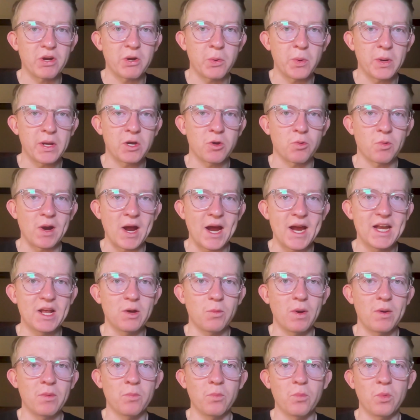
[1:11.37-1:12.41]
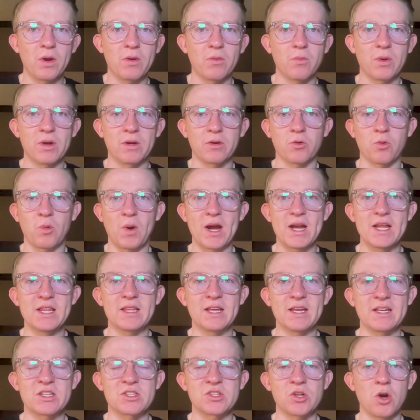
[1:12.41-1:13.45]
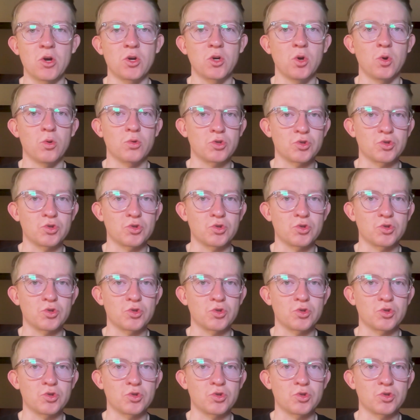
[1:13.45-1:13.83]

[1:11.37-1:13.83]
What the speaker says: are we creating when we're creating these so-called